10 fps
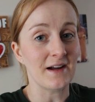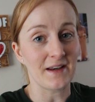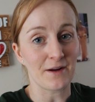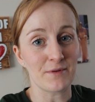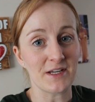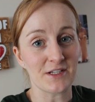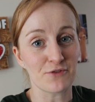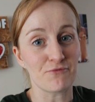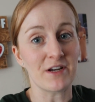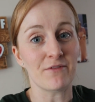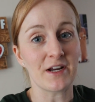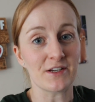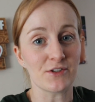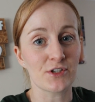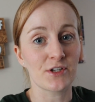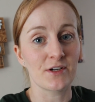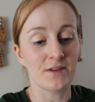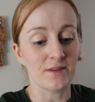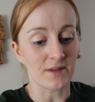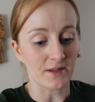I now need to rearrange
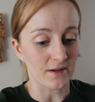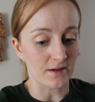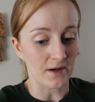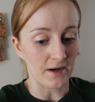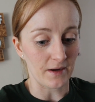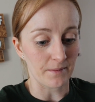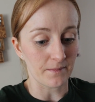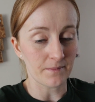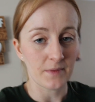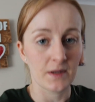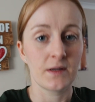the um,